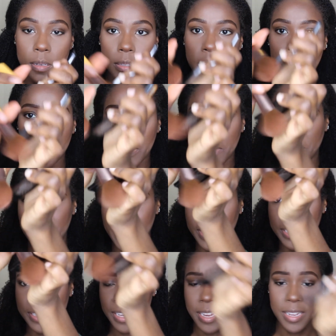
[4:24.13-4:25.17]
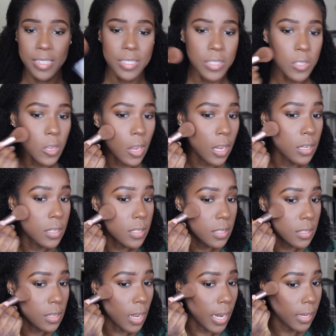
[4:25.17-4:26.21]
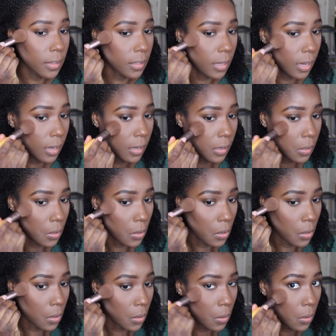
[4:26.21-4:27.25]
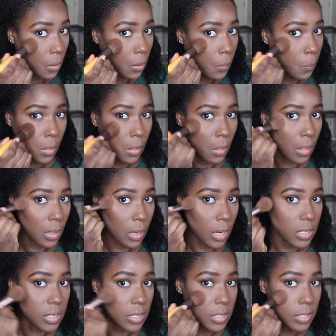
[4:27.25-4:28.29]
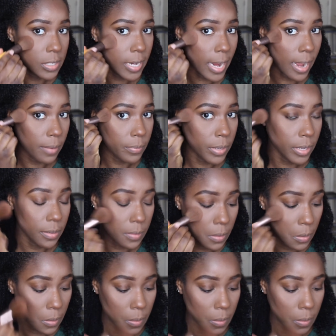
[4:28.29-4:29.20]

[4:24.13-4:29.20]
tap off the excess, and slightly, I just tap it.